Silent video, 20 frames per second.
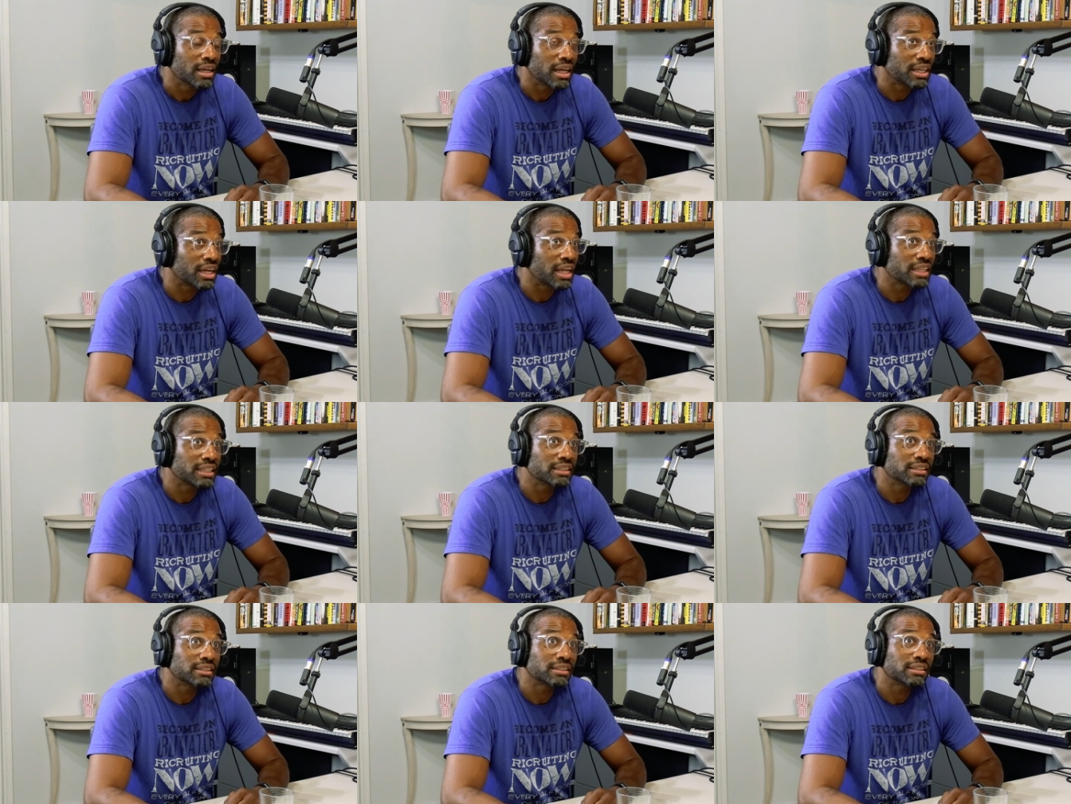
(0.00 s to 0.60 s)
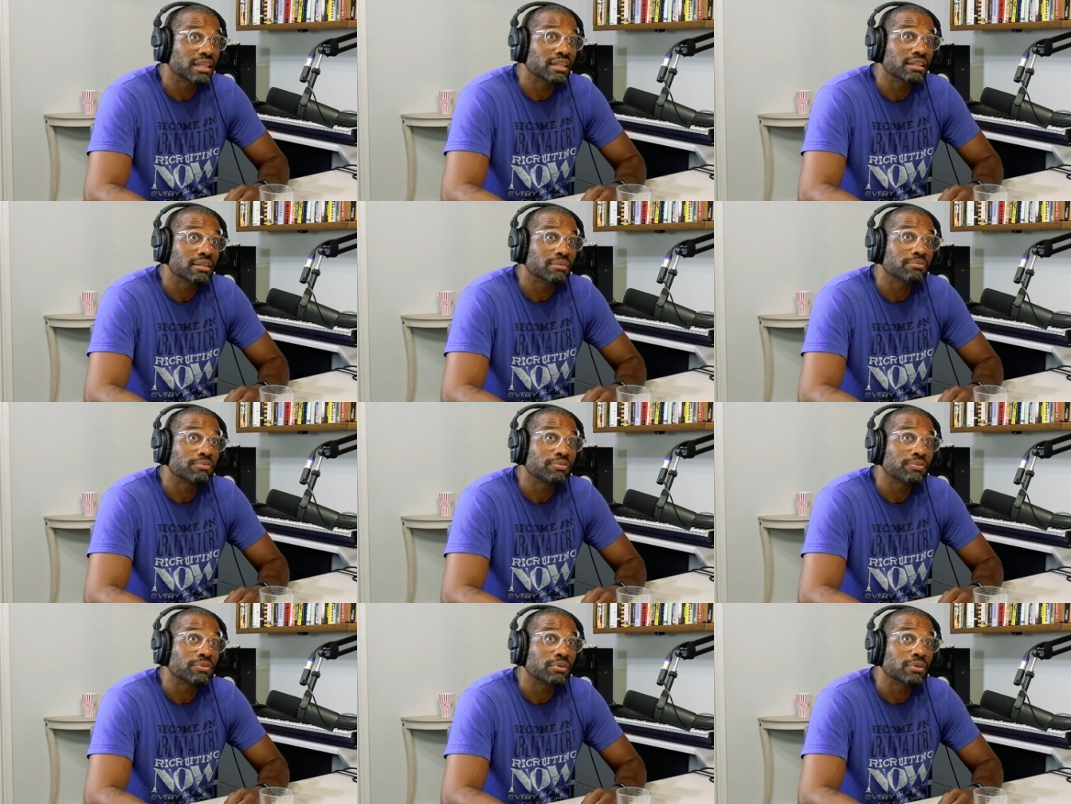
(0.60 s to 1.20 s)
and I didn't see
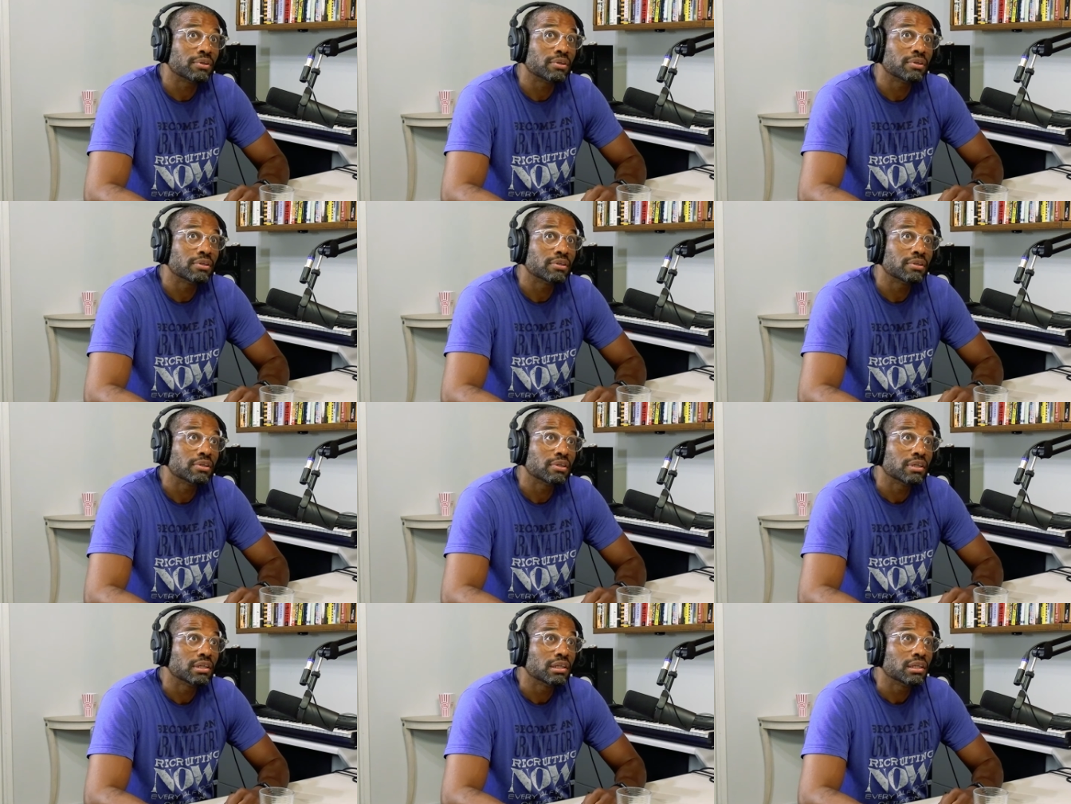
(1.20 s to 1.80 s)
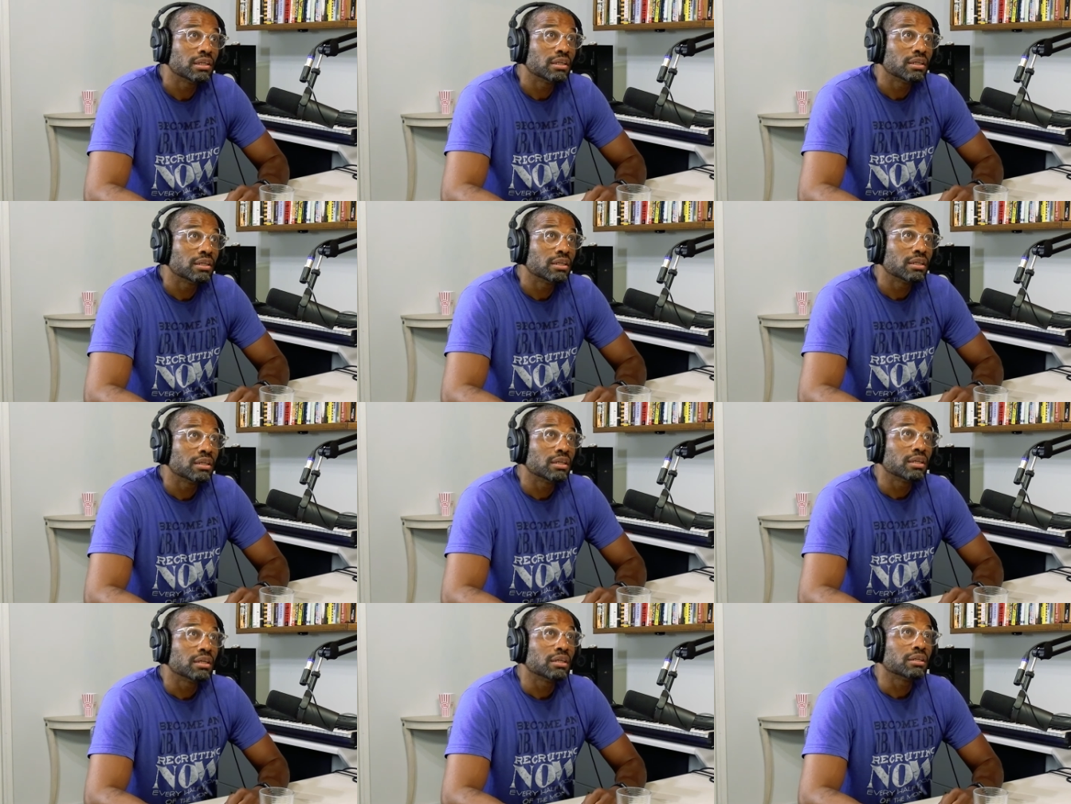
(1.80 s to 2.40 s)
them for
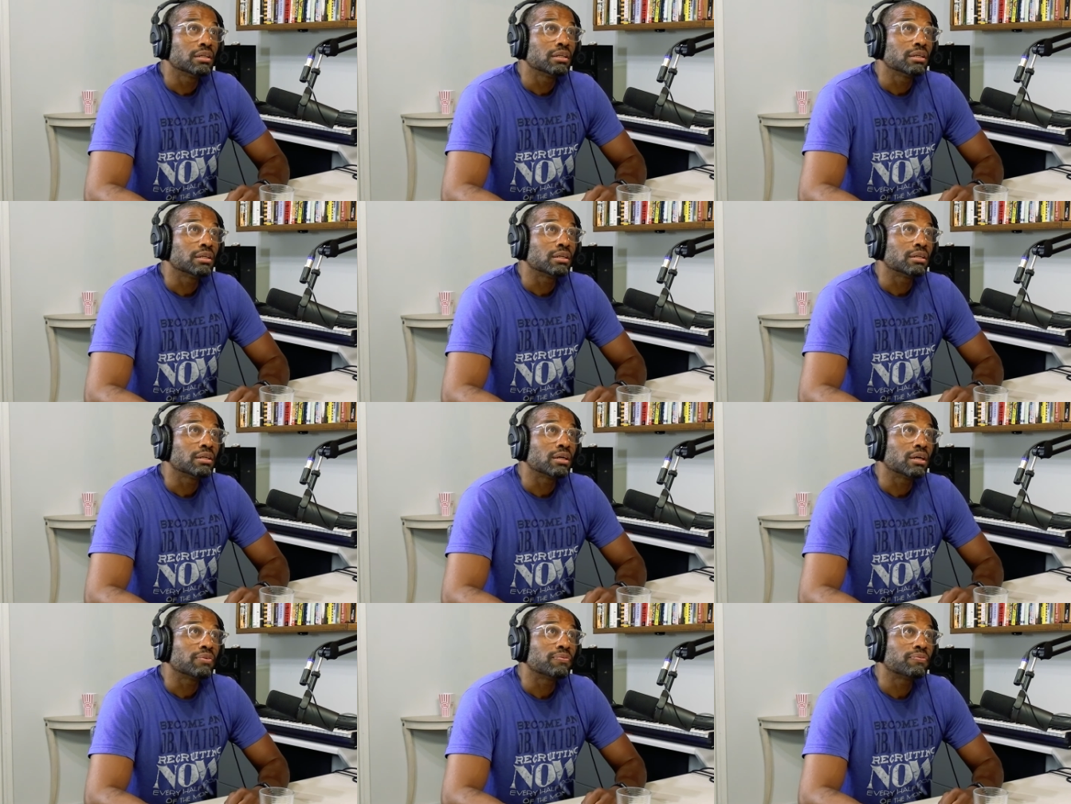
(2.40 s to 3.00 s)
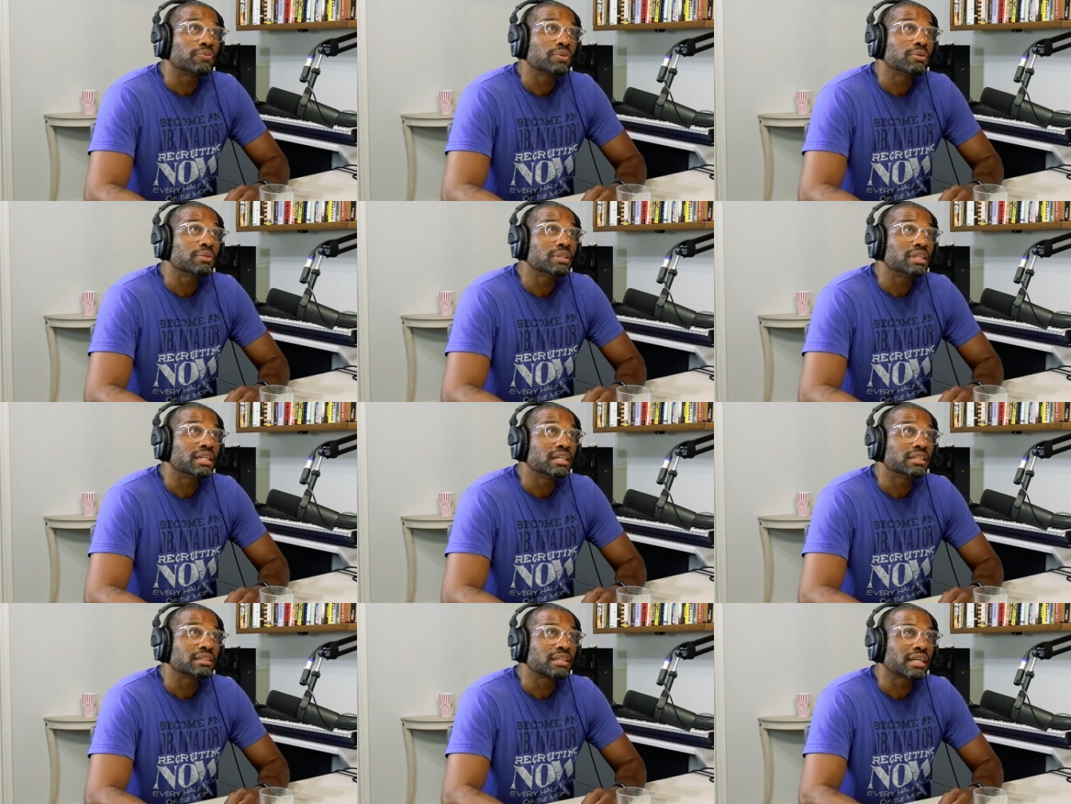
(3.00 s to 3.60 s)
a few
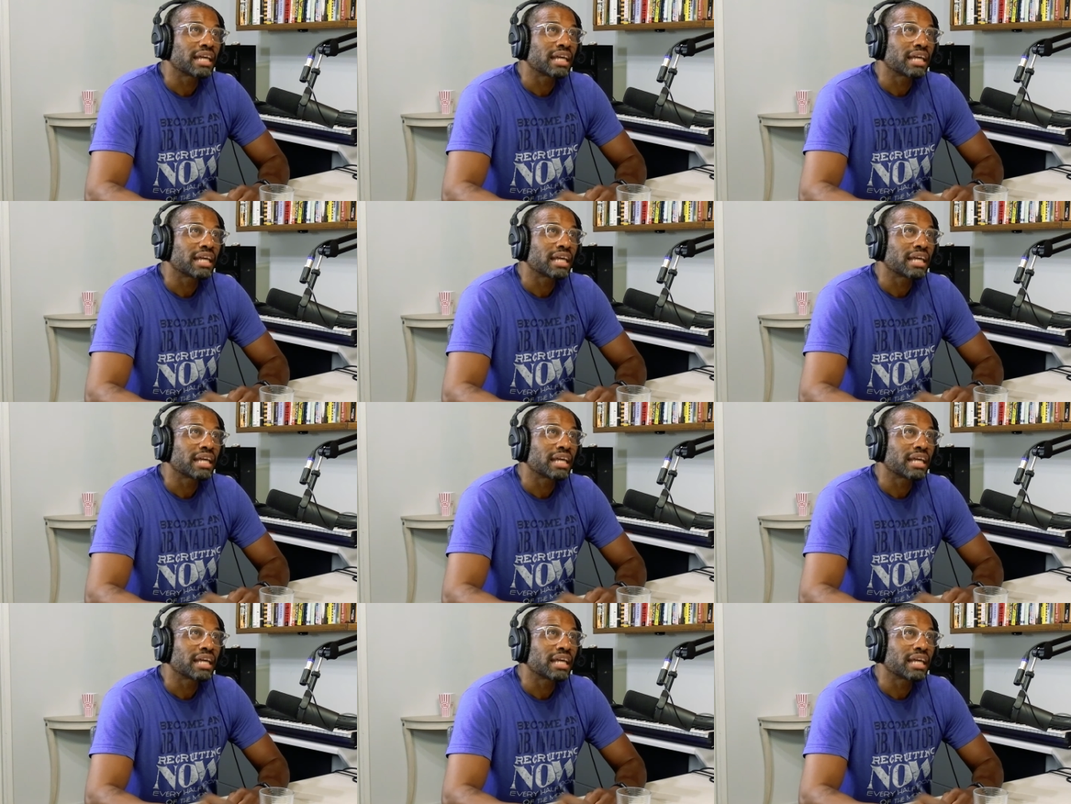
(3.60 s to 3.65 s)
years,